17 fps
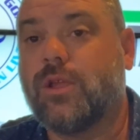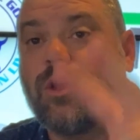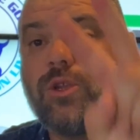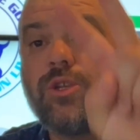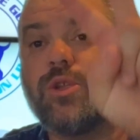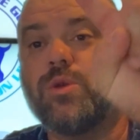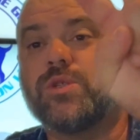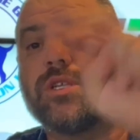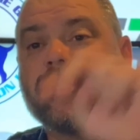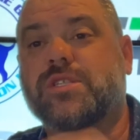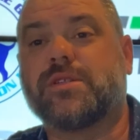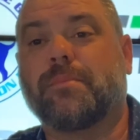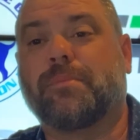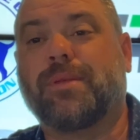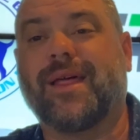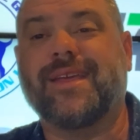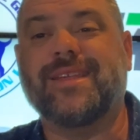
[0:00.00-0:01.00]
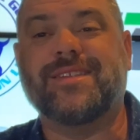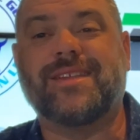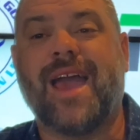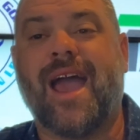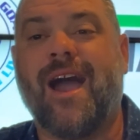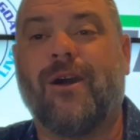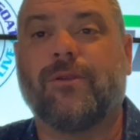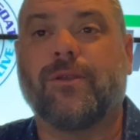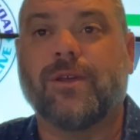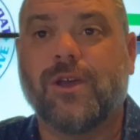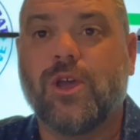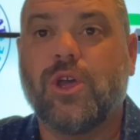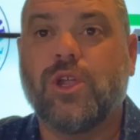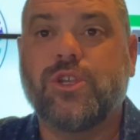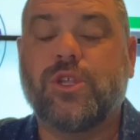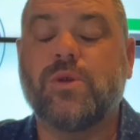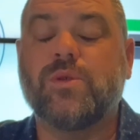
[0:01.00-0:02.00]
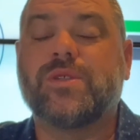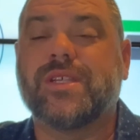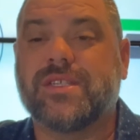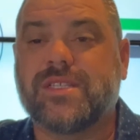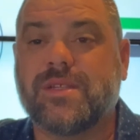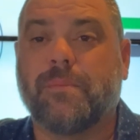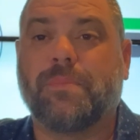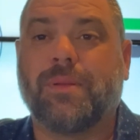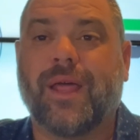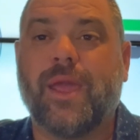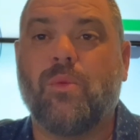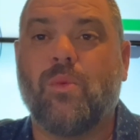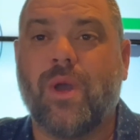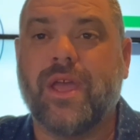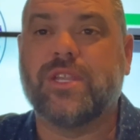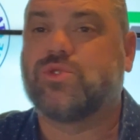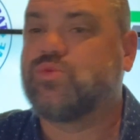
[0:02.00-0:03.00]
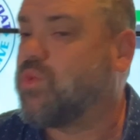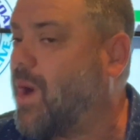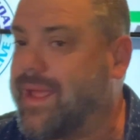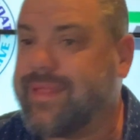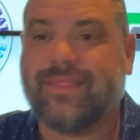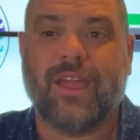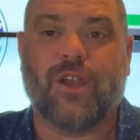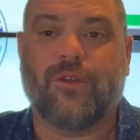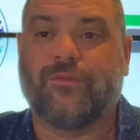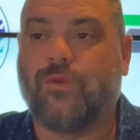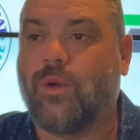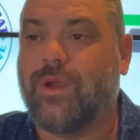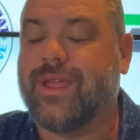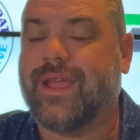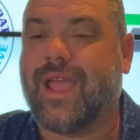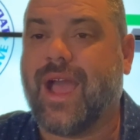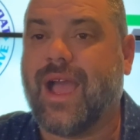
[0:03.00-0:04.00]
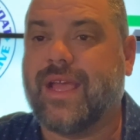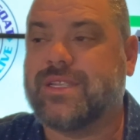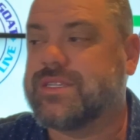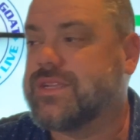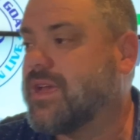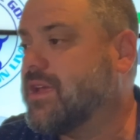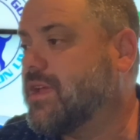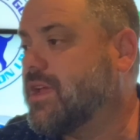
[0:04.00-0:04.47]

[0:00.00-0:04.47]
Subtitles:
Two system plays down. Two system play wins right there for you guys.